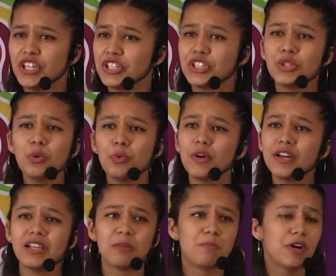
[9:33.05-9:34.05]
You
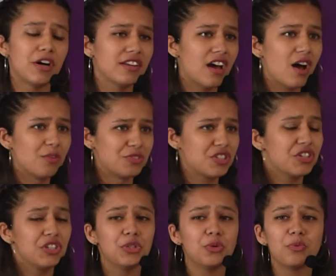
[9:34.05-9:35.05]
will burn out.
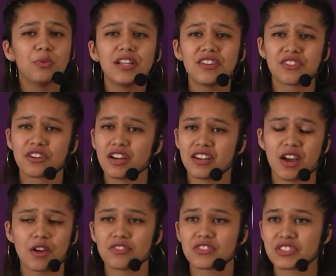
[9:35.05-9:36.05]
You will run
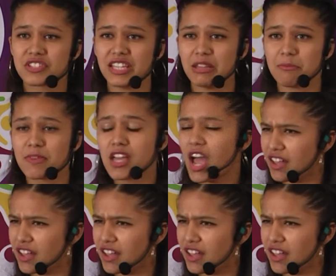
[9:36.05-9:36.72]
out of steam.